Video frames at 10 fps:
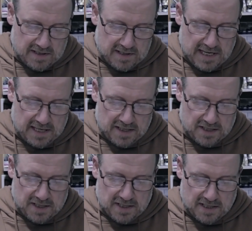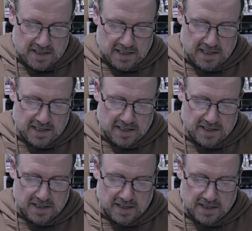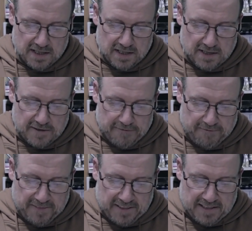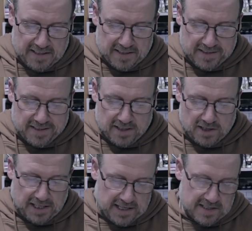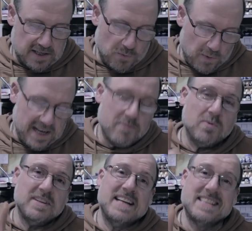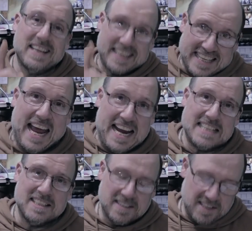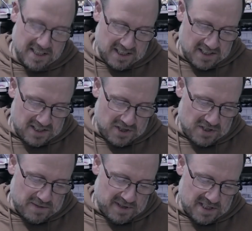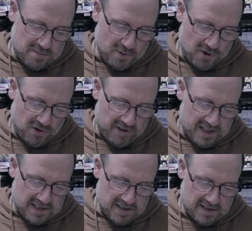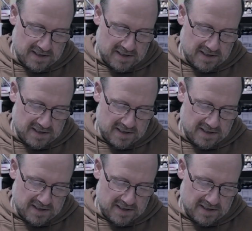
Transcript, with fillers: Next is target. So we will need to again do some exploring